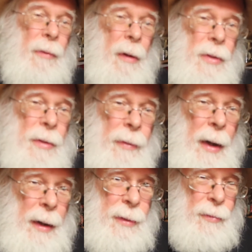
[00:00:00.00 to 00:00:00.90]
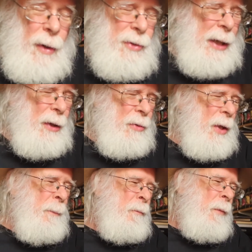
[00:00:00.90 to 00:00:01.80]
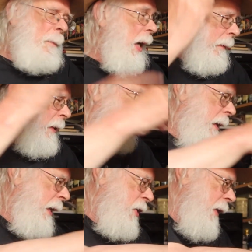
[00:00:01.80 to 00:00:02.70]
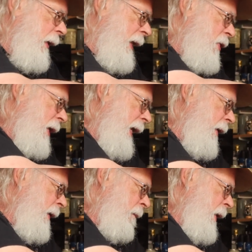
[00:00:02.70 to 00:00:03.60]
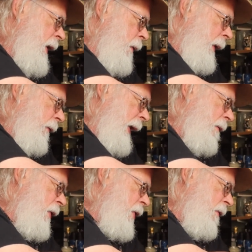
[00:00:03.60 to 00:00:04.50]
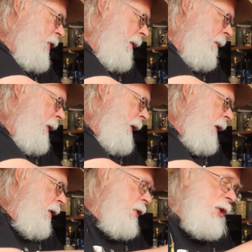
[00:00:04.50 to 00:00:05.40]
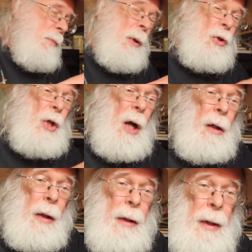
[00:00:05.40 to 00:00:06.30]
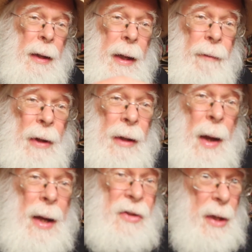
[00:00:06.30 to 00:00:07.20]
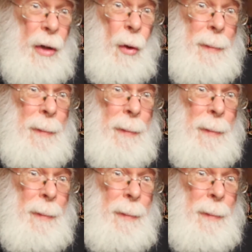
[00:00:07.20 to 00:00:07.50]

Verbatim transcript: far as the as far as that goes. But let's see if it gets together with the flavors of some Hershey's milk chocolate. If it is a hit or